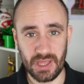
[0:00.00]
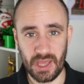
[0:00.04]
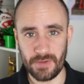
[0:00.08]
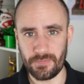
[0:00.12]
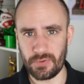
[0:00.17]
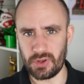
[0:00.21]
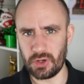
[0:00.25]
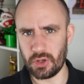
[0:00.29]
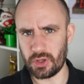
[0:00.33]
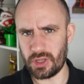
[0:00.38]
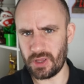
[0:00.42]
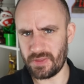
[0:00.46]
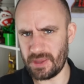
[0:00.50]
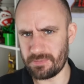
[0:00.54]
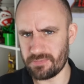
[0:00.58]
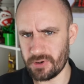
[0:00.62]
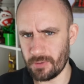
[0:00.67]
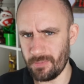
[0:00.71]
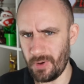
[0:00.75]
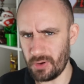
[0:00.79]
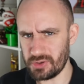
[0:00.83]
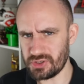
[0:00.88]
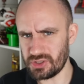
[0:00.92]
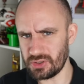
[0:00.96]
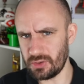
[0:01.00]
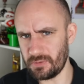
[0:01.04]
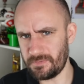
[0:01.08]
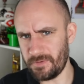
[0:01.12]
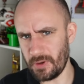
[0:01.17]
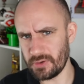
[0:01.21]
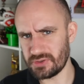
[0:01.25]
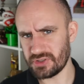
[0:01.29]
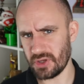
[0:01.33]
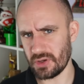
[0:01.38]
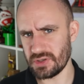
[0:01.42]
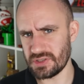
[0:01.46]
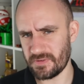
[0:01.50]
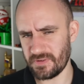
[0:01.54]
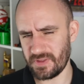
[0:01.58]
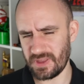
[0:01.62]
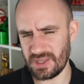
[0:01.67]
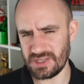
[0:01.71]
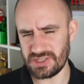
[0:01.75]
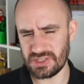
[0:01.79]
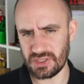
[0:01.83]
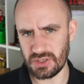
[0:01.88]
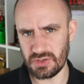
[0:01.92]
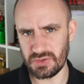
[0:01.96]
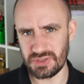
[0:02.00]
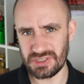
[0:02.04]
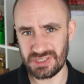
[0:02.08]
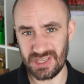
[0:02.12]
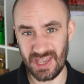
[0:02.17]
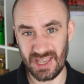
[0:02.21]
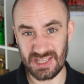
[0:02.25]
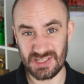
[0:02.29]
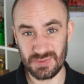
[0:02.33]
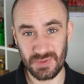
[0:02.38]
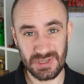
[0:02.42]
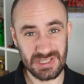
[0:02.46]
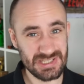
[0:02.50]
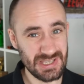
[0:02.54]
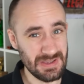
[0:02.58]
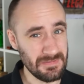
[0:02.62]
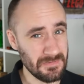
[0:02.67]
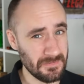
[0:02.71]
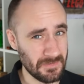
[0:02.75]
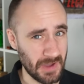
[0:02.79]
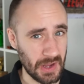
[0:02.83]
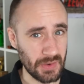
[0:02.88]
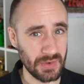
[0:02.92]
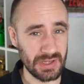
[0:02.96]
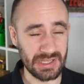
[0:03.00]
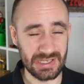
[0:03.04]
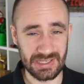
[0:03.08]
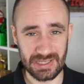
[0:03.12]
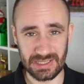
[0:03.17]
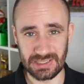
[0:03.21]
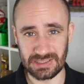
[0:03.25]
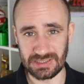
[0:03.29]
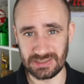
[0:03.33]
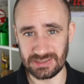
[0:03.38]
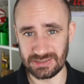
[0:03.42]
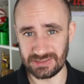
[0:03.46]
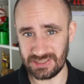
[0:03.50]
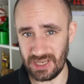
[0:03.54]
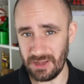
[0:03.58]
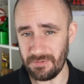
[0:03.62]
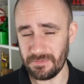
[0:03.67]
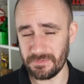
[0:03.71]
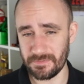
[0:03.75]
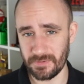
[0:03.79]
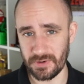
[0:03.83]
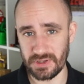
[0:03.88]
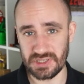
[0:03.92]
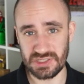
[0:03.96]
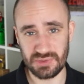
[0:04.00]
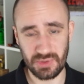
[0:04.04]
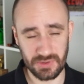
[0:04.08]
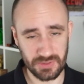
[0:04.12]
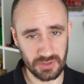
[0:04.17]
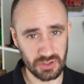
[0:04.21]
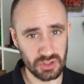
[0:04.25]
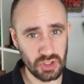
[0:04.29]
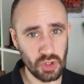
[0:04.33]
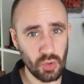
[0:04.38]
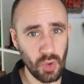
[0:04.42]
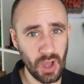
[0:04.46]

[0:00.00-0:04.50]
If we look at the promotional photos for these two sets, we see very little difference. With the new